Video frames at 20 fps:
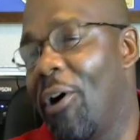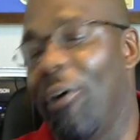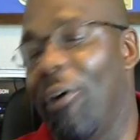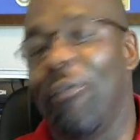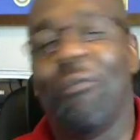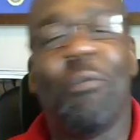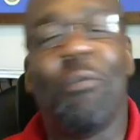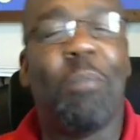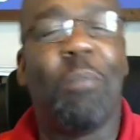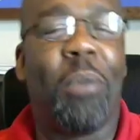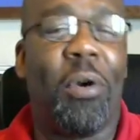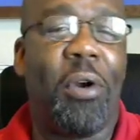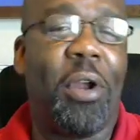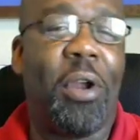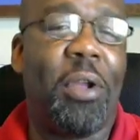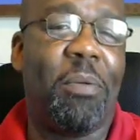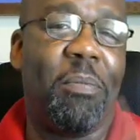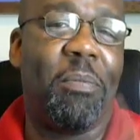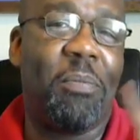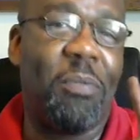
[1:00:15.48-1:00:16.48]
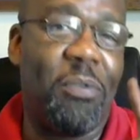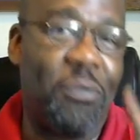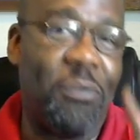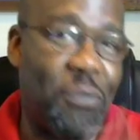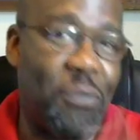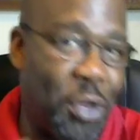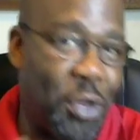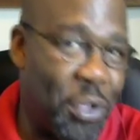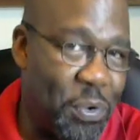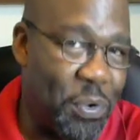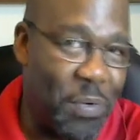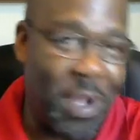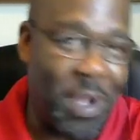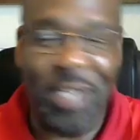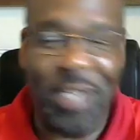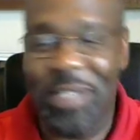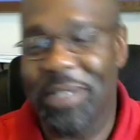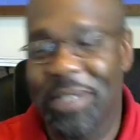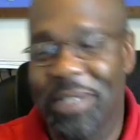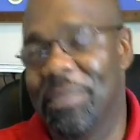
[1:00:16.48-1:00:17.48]
US per him
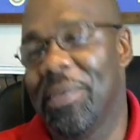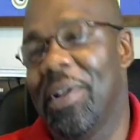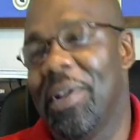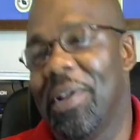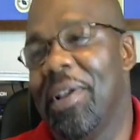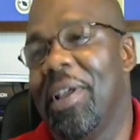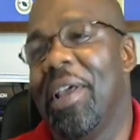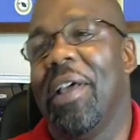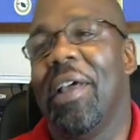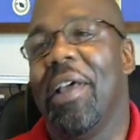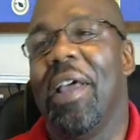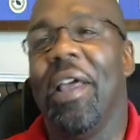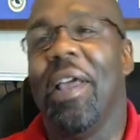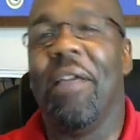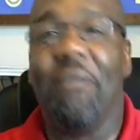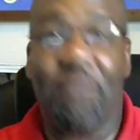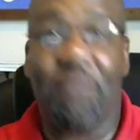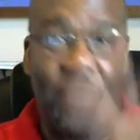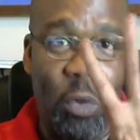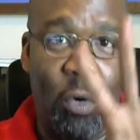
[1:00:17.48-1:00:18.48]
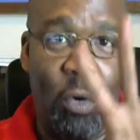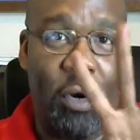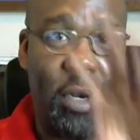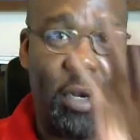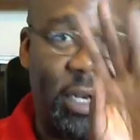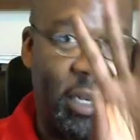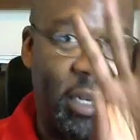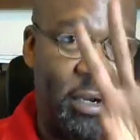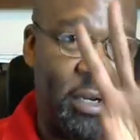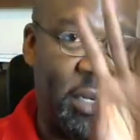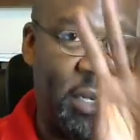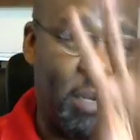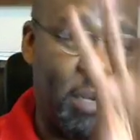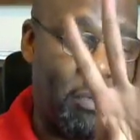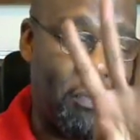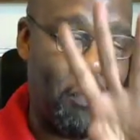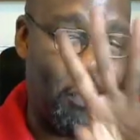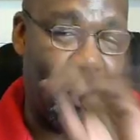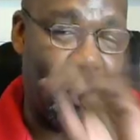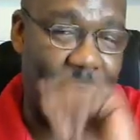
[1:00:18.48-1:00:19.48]
for US.
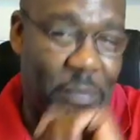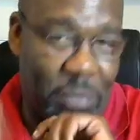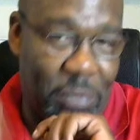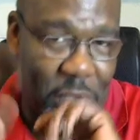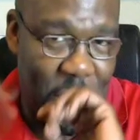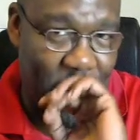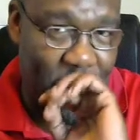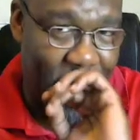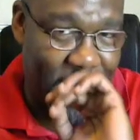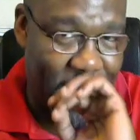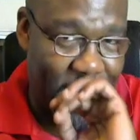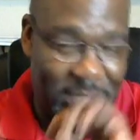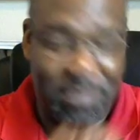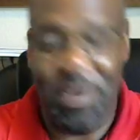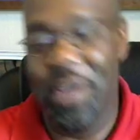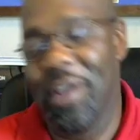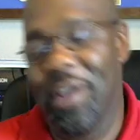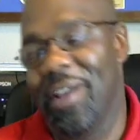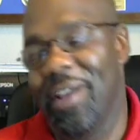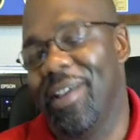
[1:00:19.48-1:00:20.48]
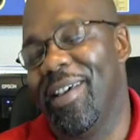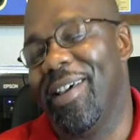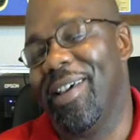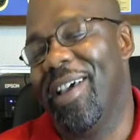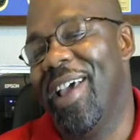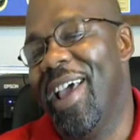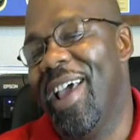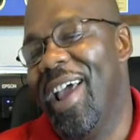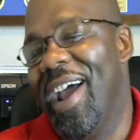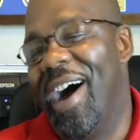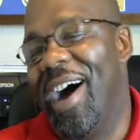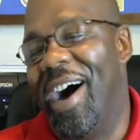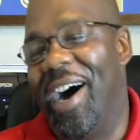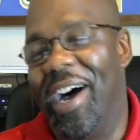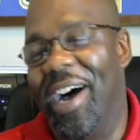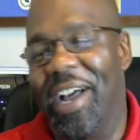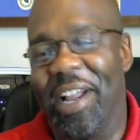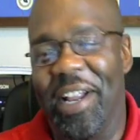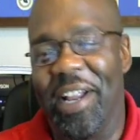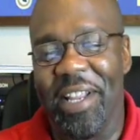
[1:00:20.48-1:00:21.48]
Four, the number four, US.
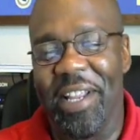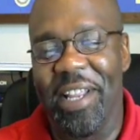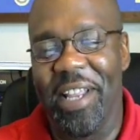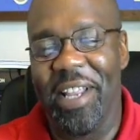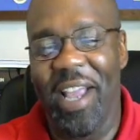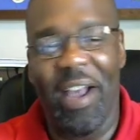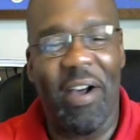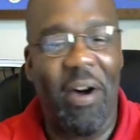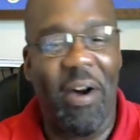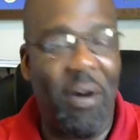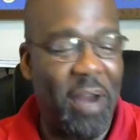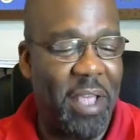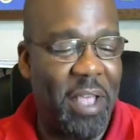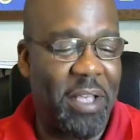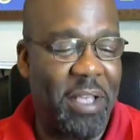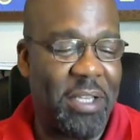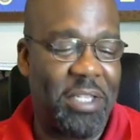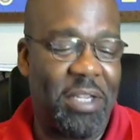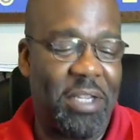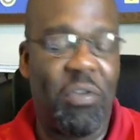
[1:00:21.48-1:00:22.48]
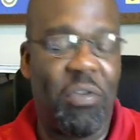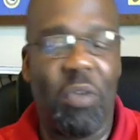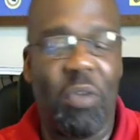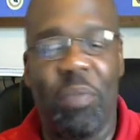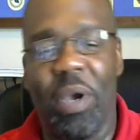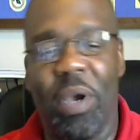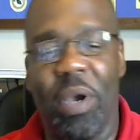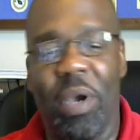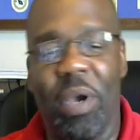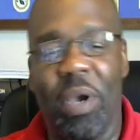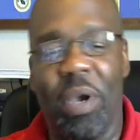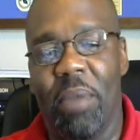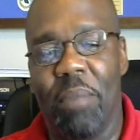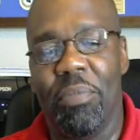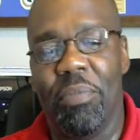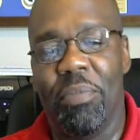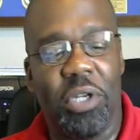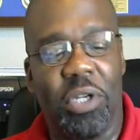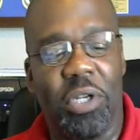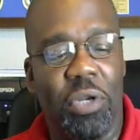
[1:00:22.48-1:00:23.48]
Yeah, all that good stuff. You can pick up my
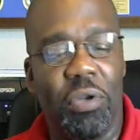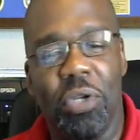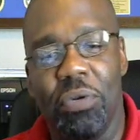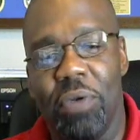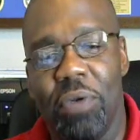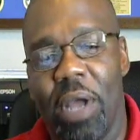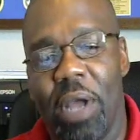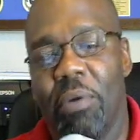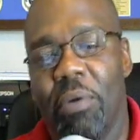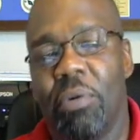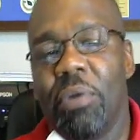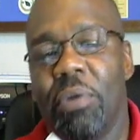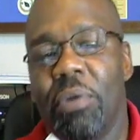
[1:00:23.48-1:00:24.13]
book, The New You, Now